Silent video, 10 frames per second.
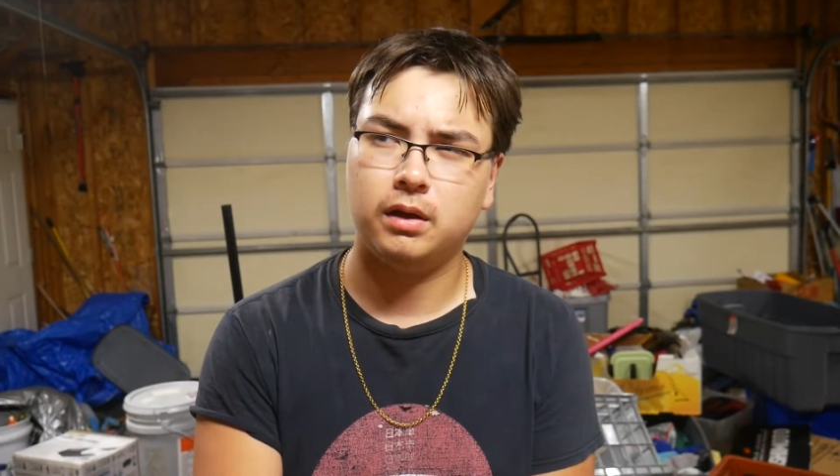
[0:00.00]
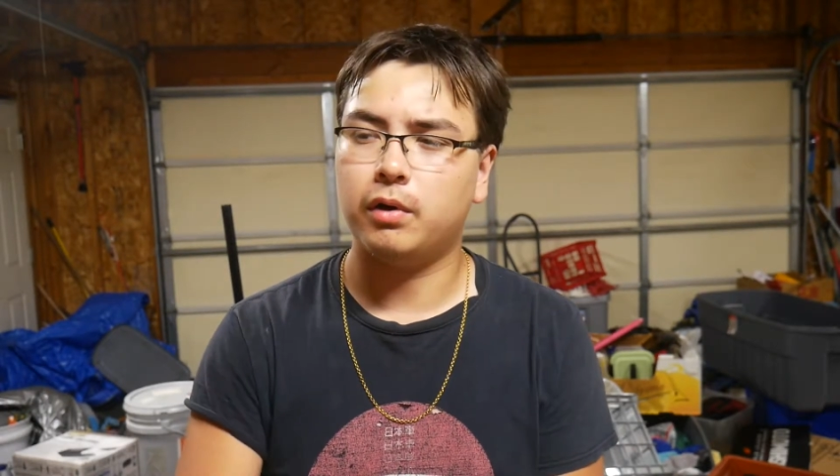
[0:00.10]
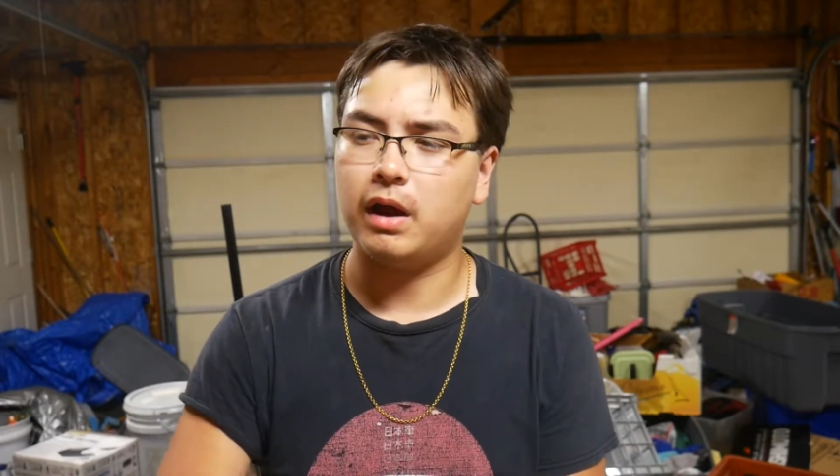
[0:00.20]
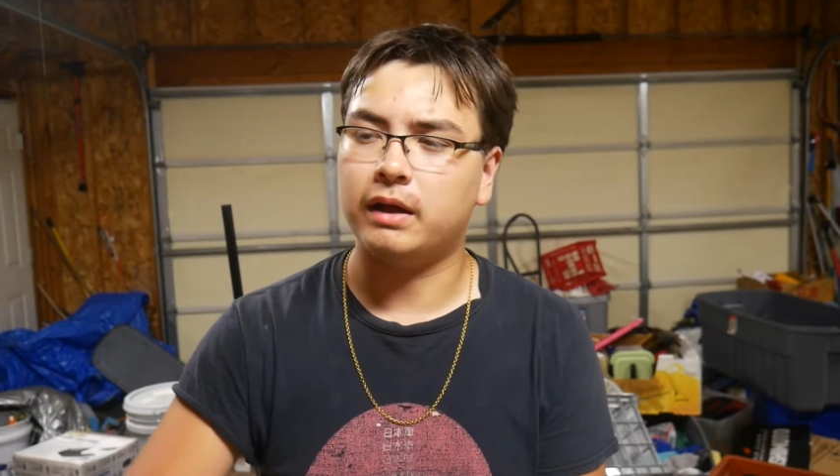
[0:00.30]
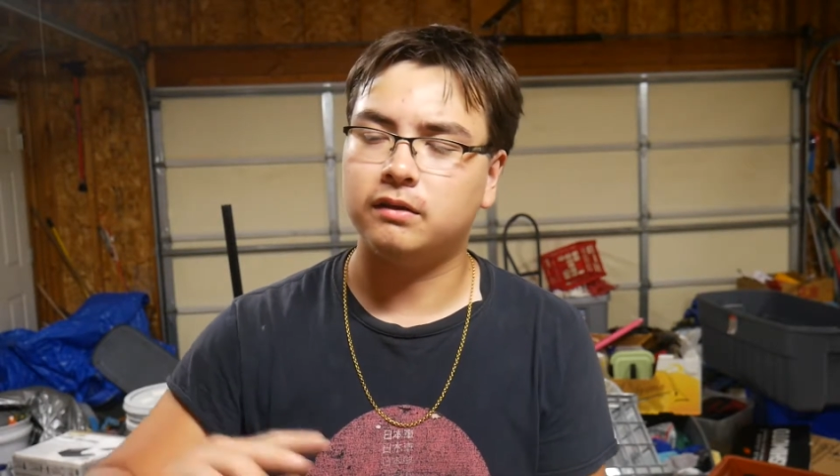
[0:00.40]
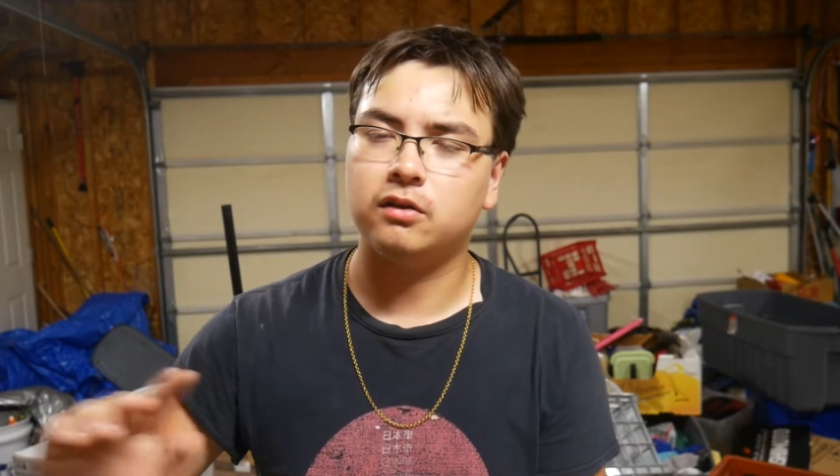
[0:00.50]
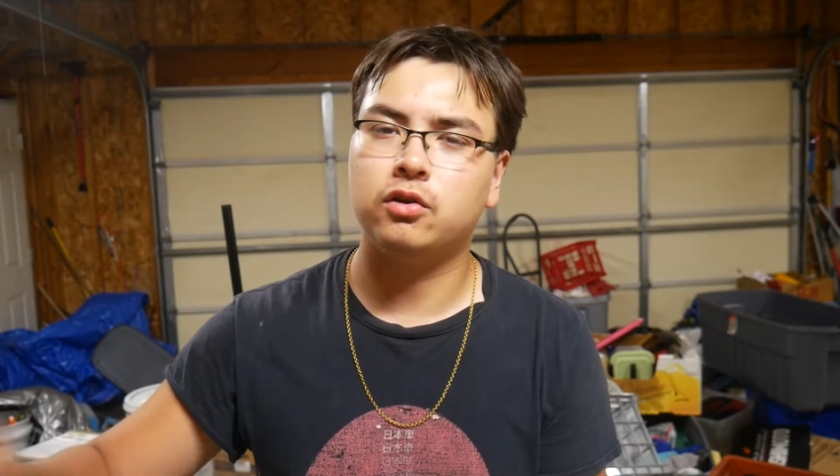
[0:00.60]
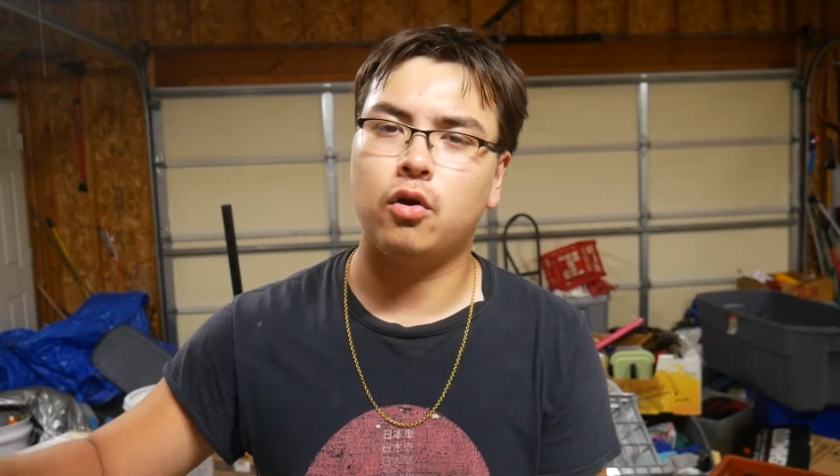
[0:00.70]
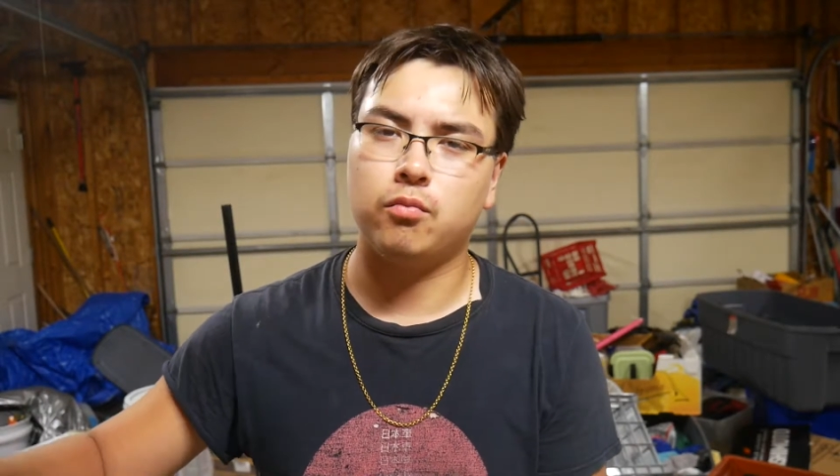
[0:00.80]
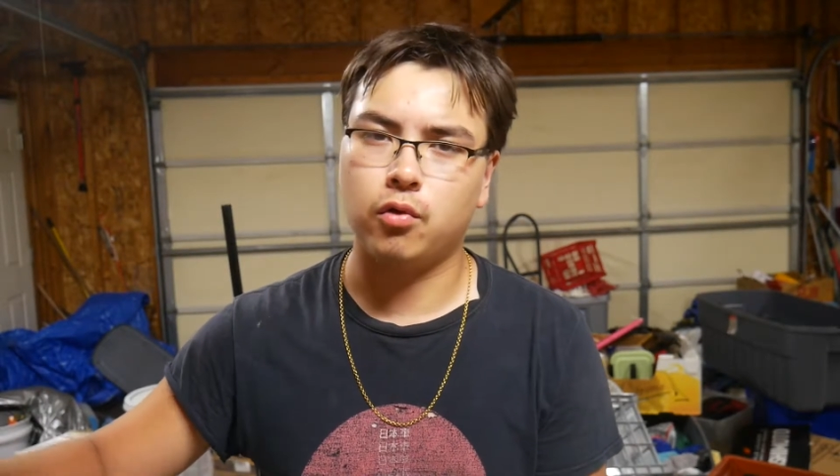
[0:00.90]
but I did
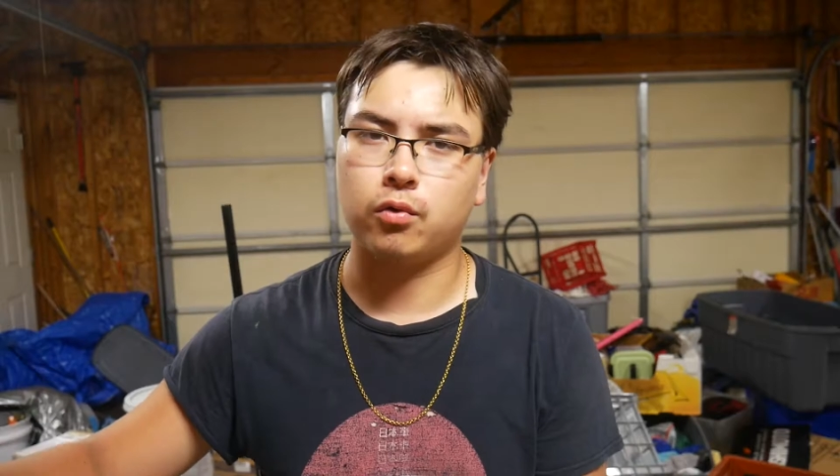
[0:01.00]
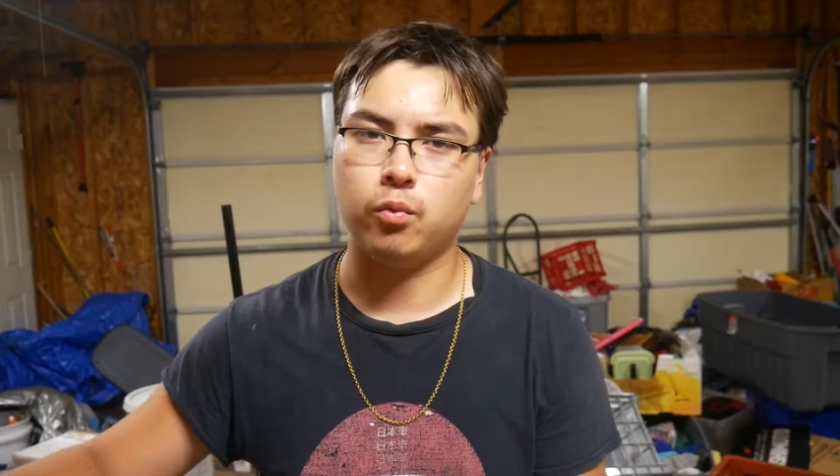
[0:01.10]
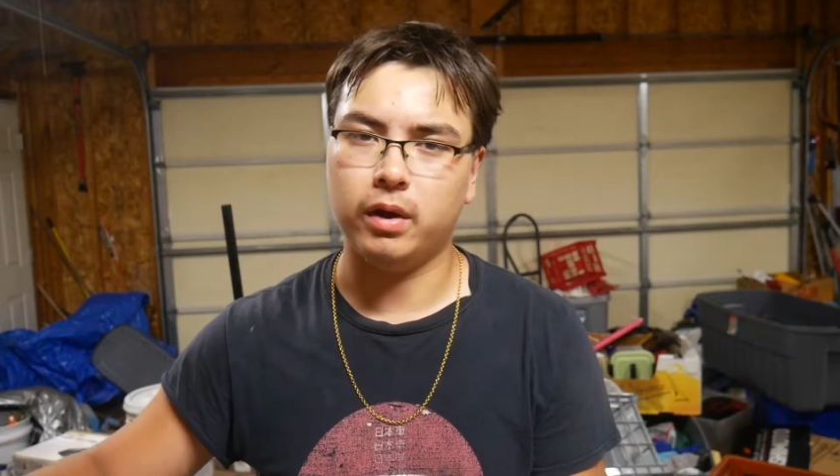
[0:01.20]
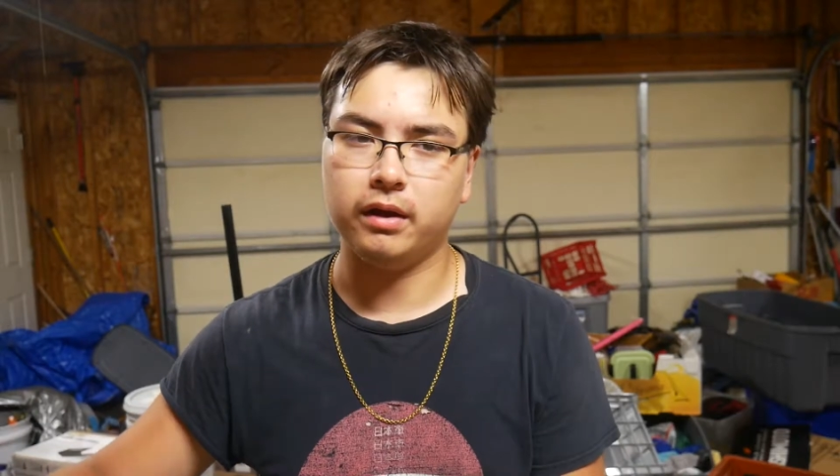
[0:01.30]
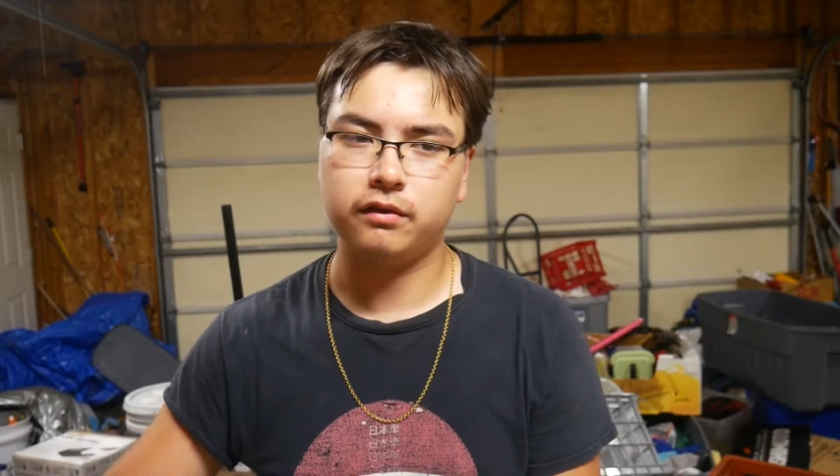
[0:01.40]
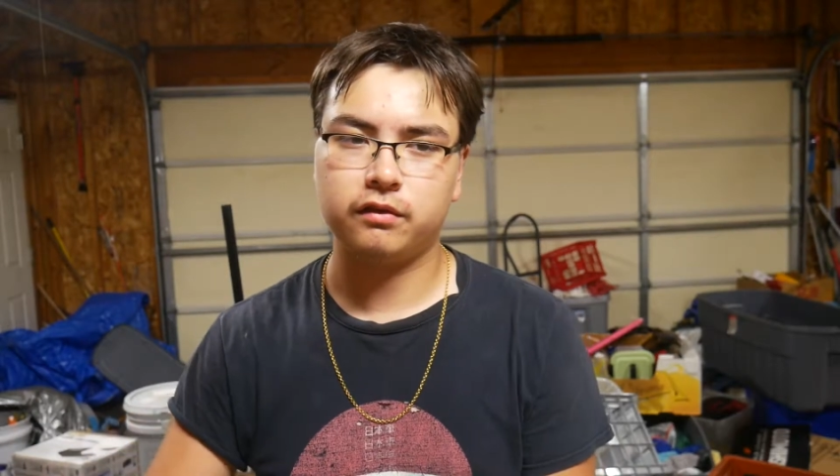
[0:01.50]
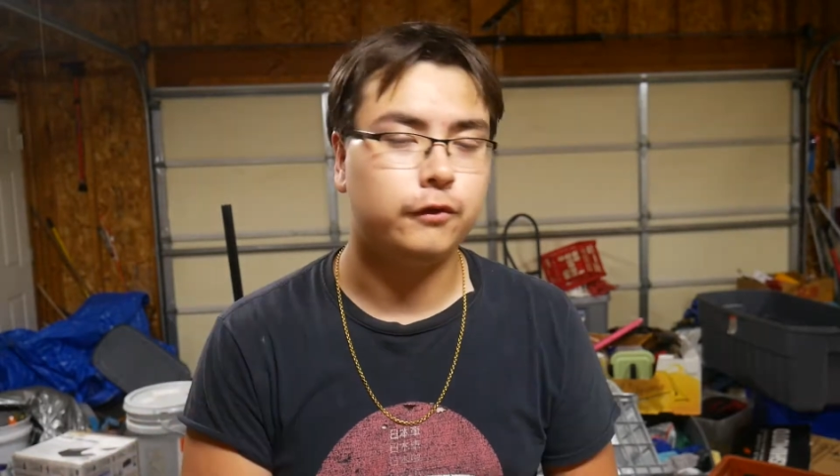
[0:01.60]
go more West.